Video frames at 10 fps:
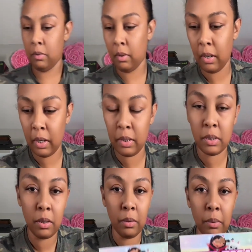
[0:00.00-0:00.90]
All right,
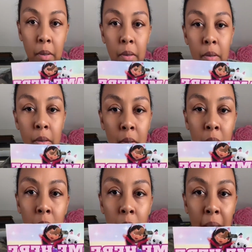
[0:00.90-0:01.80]
so
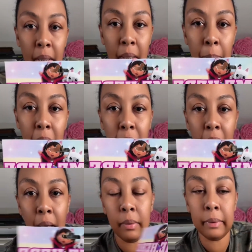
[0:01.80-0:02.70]
we got that part cut out.